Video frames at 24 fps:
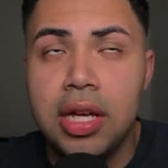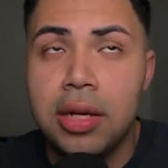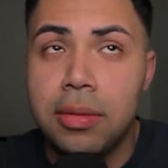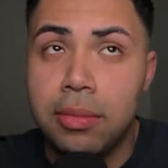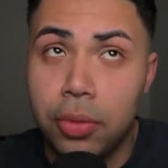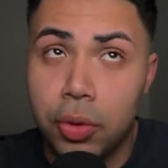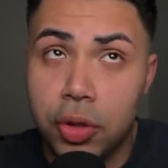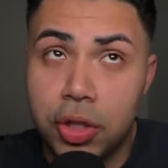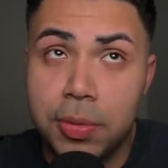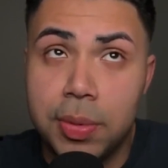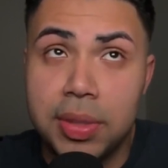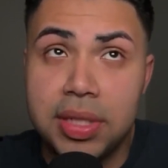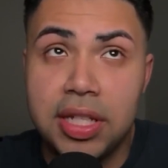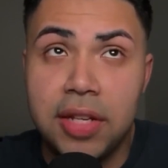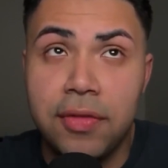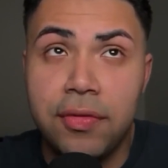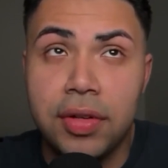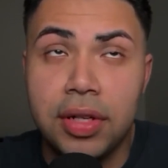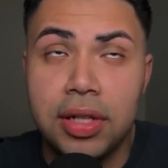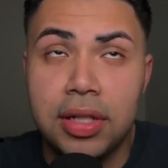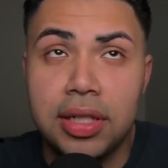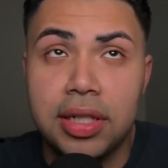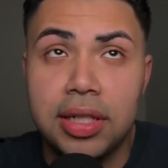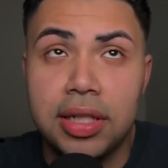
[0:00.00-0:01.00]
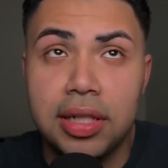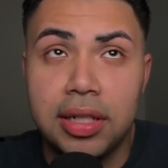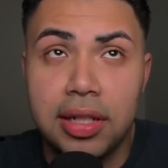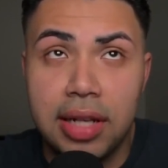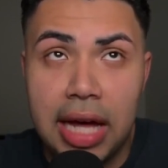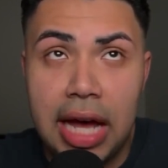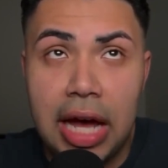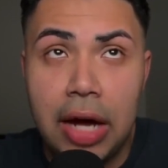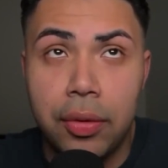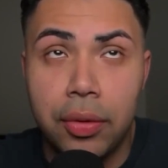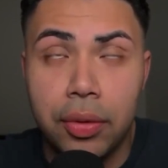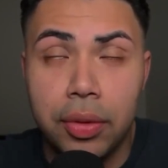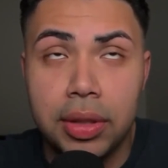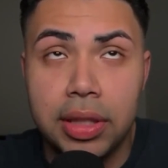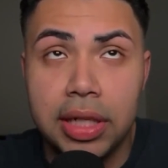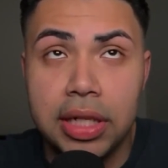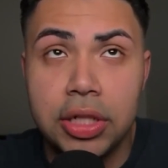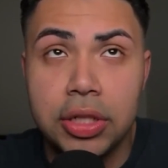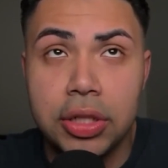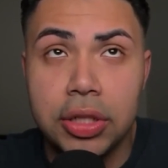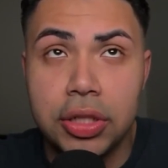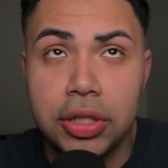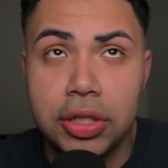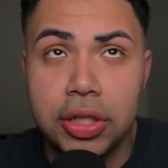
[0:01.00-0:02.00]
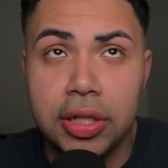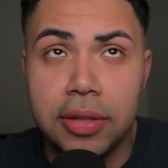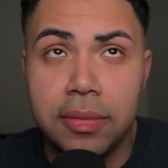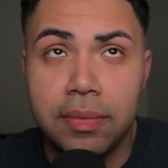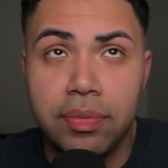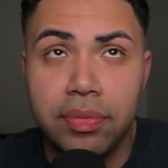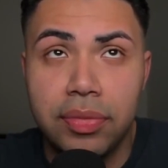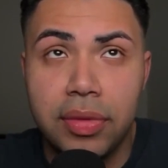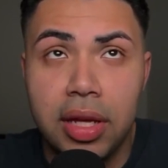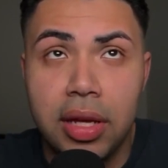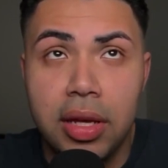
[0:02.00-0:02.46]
more specifically, our relationship.